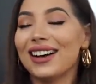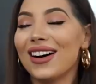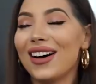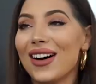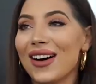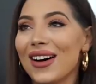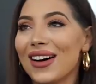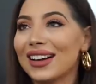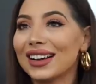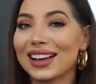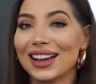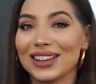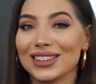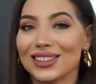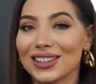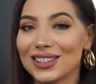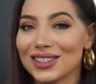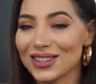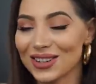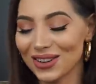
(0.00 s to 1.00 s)
oh, I
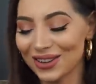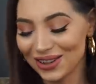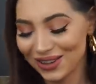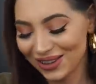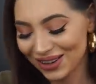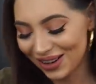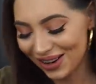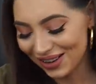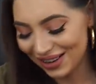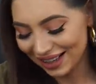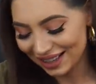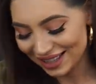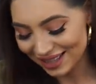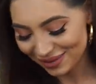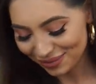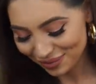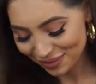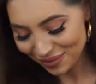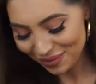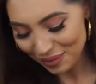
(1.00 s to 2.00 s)
can't wait to show you. Alright.
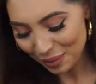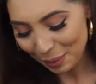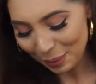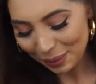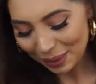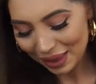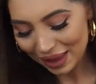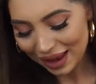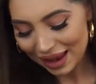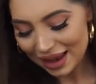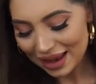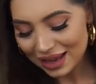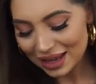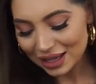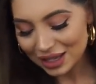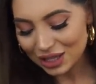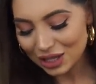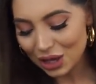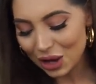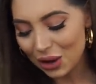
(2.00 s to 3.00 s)

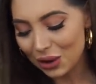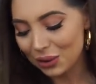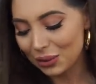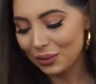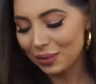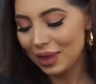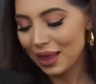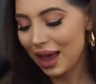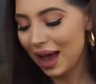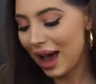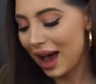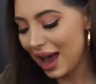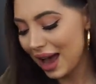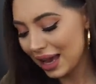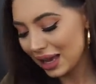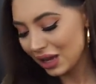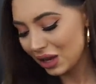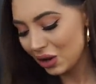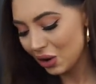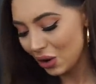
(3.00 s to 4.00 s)
So,
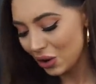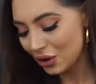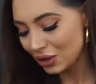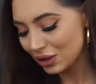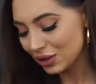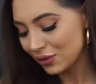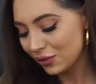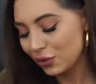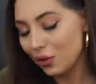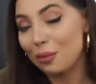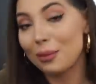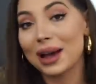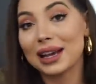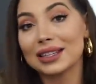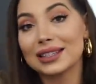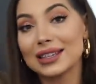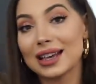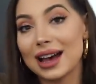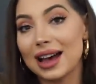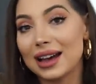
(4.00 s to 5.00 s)
I got for
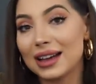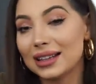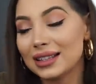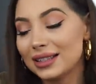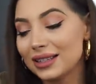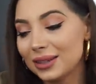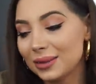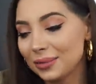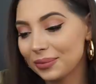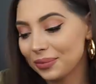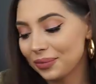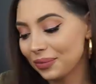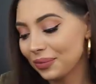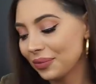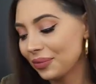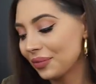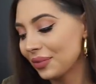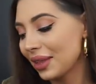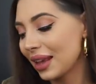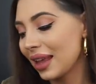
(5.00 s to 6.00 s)
my dad
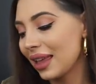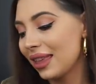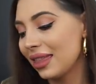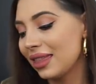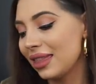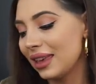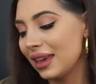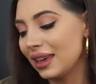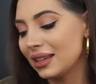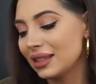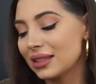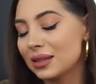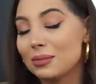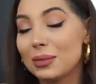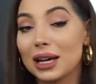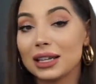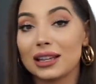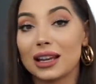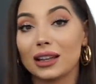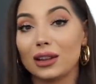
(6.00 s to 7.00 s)
this.
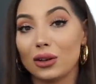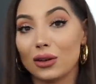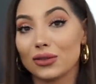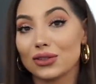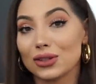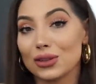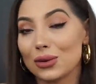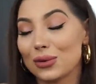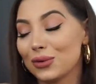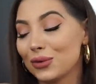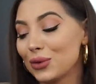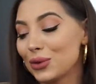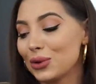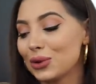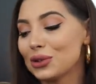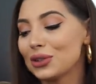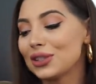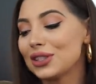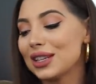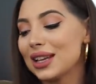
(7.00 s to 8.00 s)
My dad loves Tom
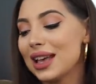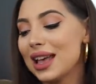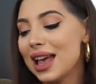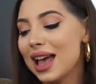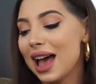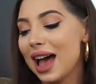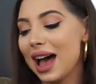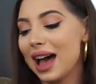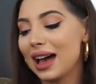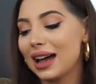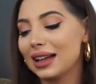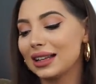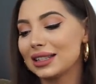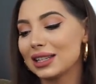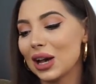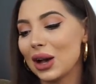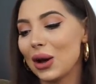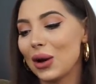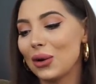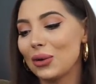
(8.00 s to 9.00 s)
Ford,
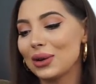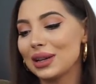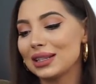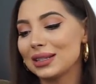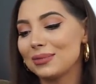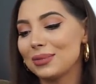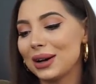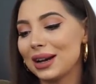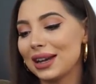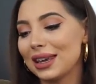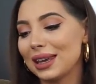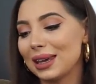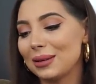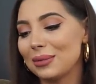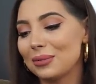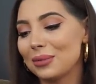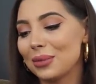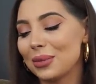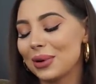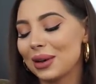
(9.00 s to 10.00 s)
and I always buy
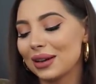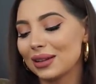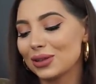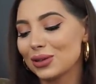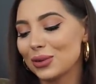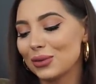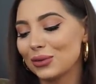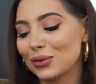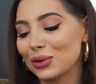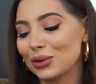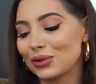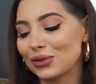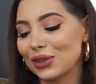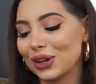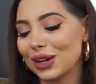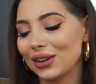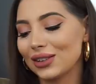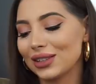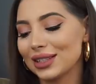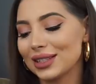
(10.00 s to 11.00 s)
him Tom Ford
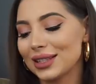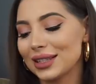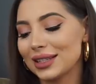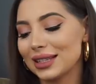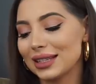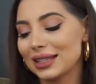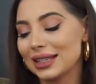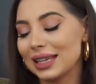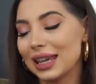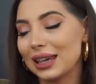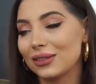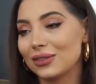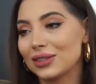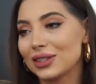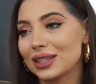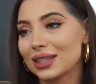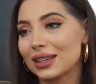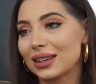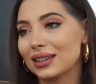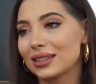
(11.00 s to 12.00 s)
fragrances as
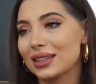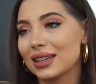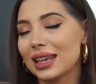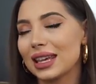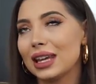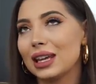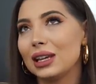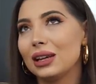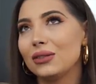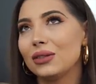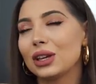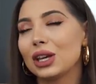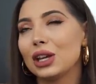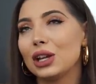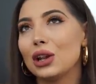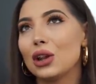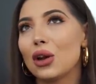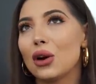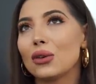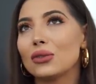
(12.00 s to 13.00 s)
gifts because he,
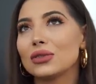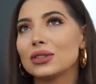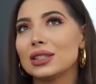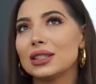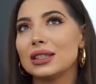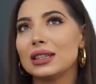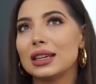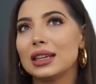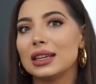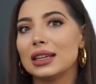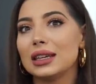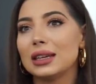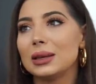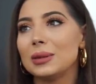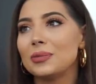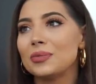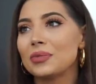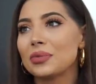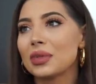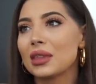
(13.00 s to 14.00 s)
he loves
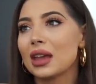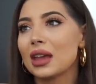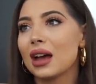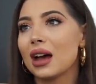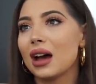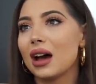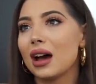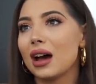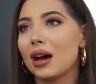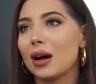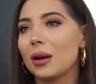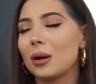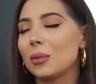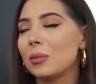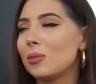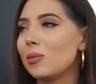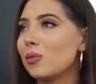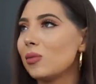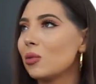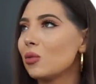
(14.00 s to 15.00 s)
the...
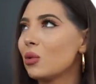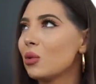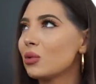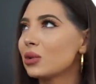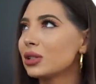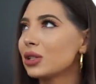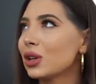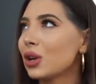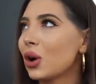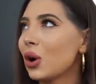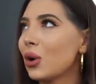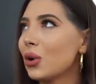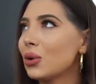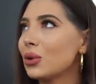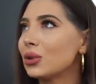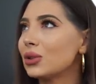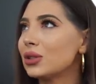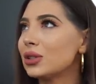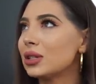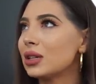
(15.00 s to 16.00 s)
Um, what was it
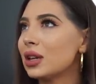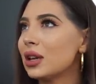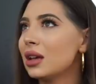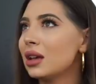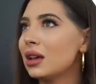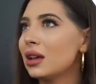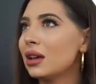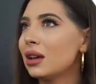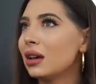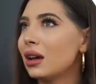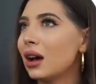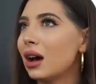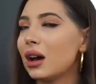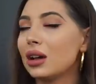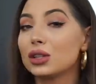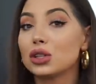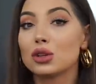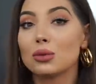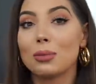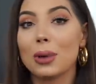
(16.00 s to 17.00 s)
called?
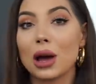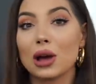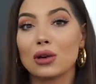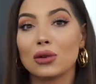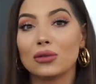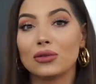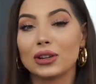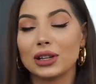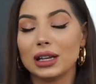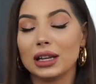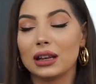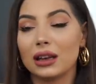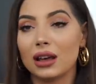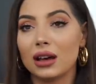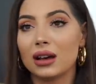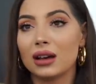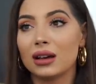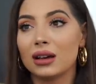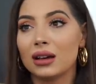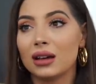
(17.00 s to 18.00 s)
Uh, tobacco
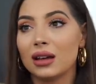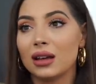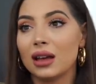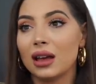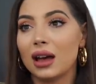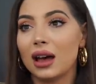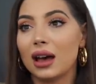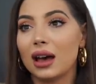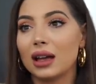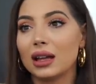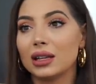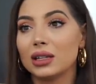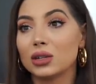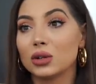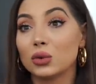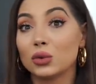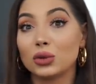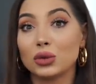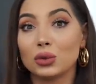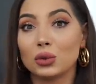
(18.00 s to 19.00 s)
vanilla and
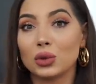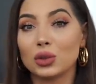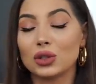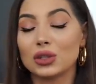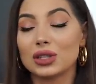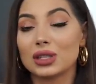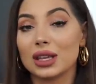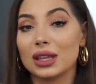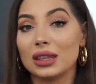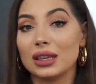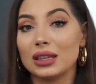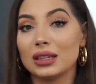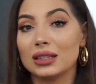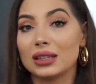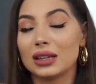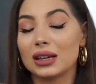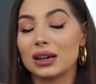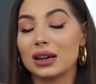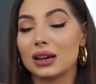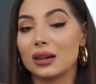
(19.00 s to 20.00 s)
woodwood.
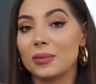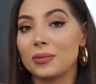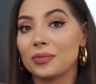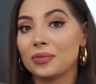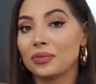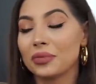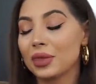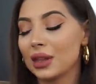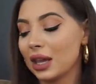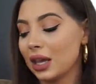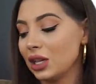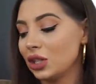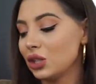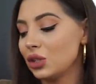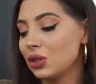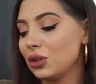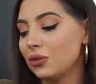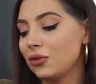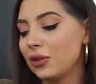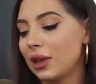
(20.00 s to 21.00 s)
These are his two